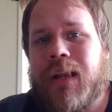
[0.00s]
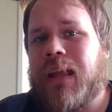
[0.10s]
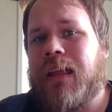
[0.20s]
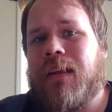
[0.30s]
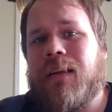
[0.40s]
it
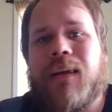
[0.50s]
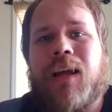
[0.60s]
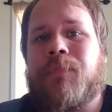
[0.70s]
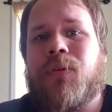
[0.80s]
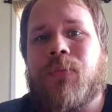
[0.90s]
in a
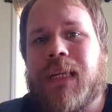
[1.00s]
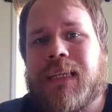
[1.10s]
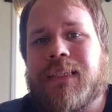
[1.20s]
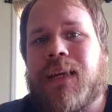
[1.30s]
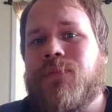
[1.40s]
couple
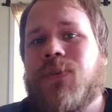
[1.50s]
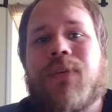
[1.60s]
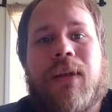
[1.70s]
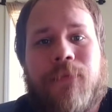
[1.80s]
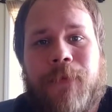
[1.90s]
weeks, if you
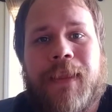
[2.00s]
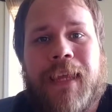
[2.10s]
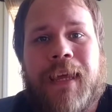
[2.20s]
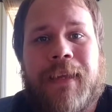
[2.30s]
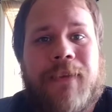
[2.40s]
can fit
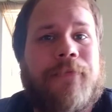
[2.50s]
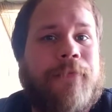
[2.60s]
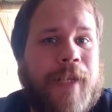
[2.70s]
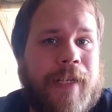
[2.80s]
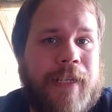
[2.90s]
that in,
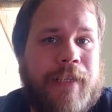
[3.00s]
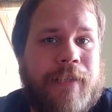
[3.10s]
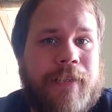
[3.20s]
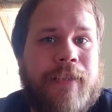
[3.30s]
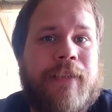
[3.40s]
fit it
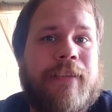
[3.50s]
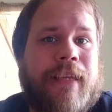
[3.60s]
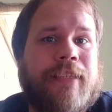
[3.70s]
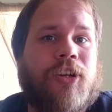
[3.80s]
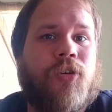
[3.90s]
in.
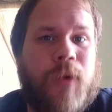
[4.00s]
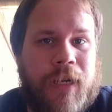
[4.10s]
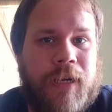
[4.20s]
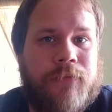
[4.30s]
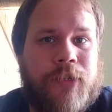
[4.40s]
That's a
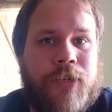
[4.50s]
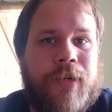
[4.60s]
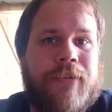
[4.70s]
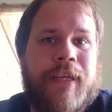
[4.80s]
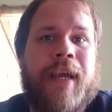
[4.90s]
quick enough
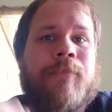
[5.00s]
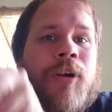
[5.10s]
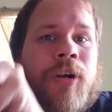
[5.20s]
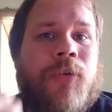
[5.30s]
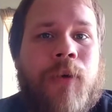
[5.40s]
turnaround time
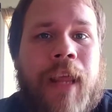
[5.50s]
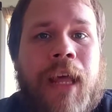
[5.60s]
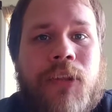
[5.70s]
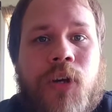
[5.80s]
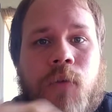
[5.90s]
where
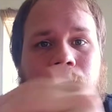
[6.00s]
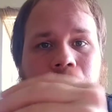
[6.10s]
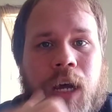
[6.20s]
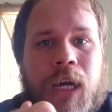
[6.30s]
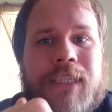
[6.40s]
that low of a
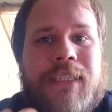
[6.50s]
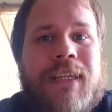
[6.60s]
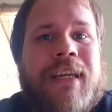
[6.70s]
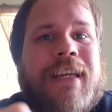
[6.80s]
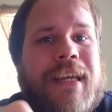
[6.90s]

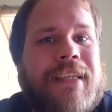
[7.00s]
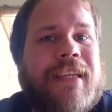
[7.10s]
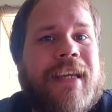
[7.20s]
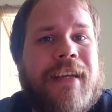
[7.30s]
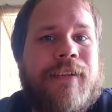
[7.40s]
cost
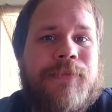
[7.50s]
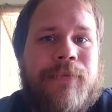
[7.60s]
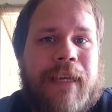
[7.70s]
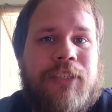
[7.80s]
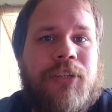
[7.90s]
isn't going to
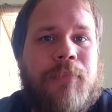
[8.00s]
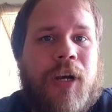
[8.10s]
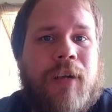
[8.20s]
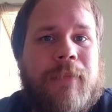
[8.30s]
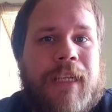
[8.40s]
affect your
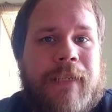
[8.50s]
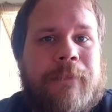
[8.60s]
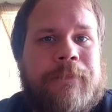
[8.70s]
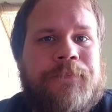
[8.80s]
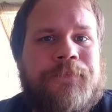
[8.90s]
bottom line.